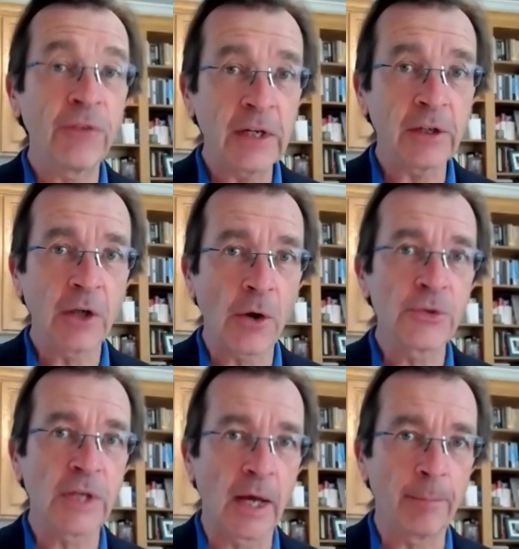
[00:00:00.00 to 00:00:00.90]
fear
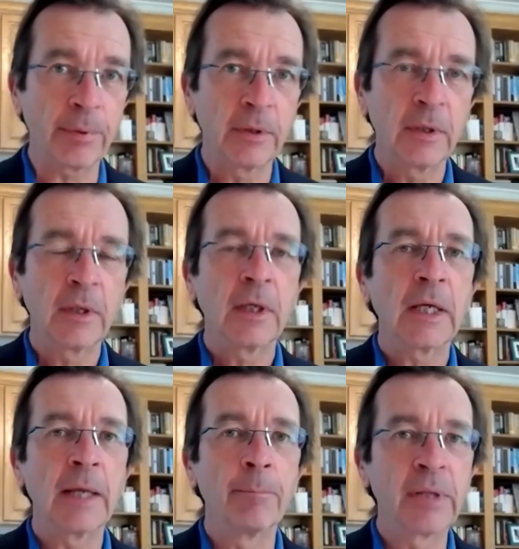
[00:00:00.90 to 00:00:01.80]
goes up,
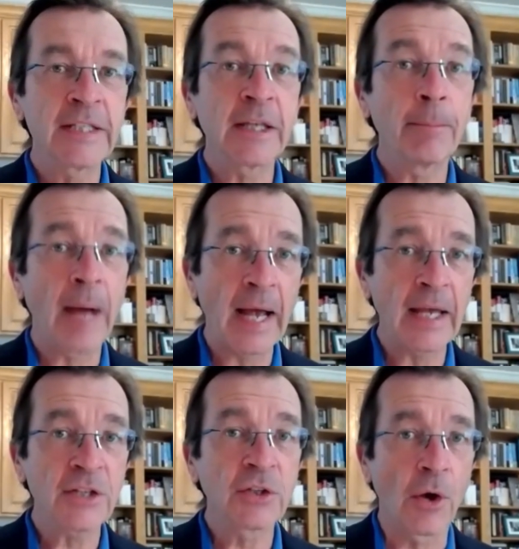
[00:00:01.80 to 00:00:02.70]
implicit
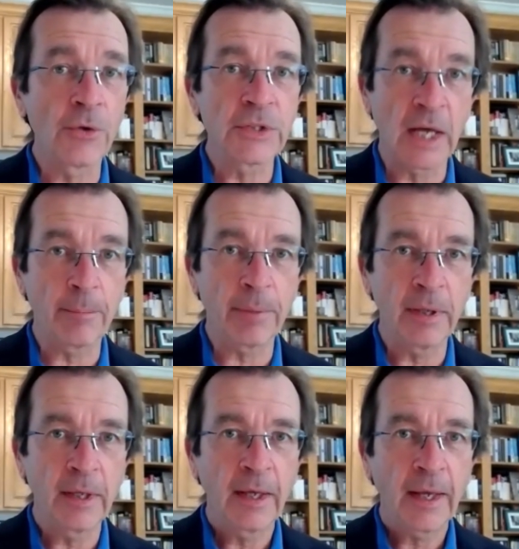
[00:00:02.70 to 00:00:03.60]
bias goes up,
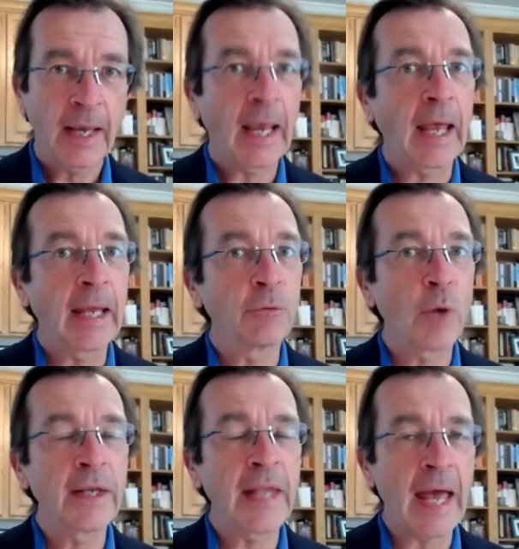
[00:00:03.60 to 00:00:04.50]
and
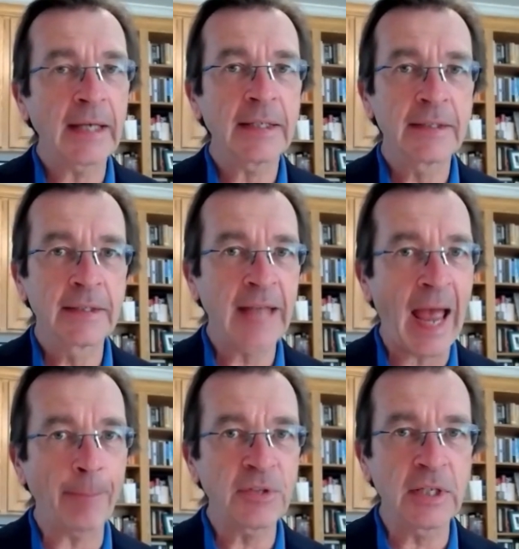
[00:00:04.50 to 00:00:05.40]
when that
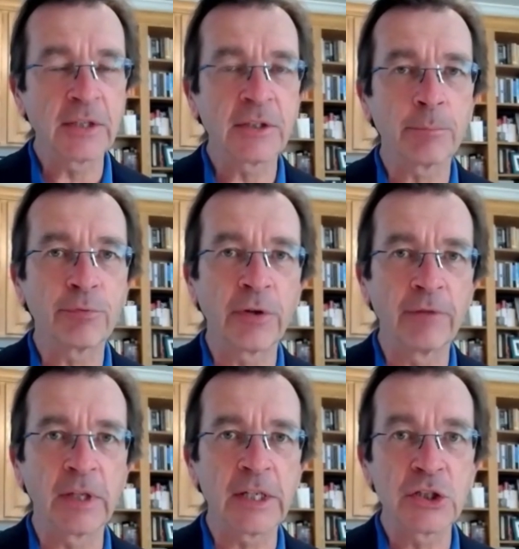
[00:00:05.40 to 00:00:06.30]
taps into
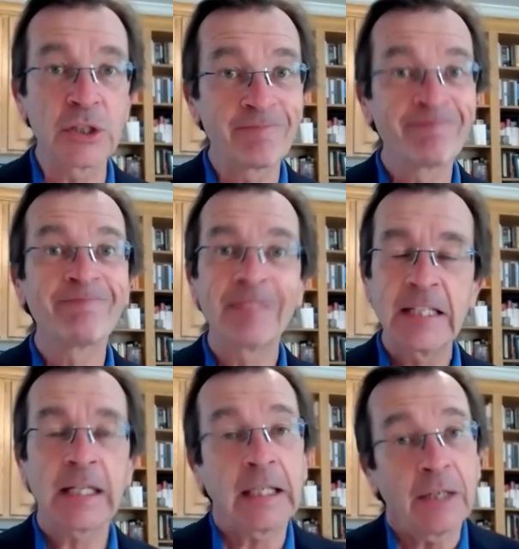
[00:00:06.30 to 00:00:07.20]
privilege,
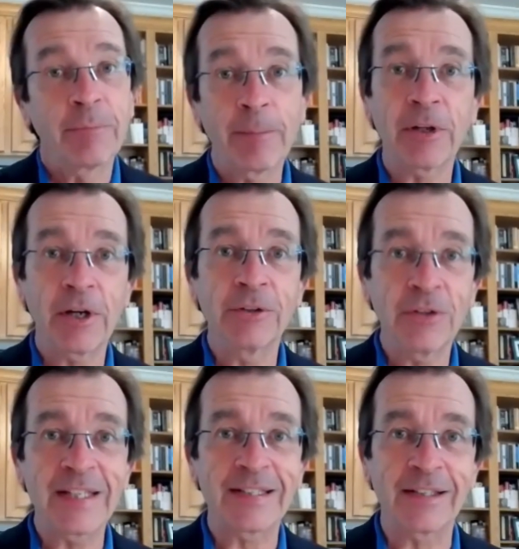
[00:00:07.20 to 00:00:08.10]
you know, people are going to do this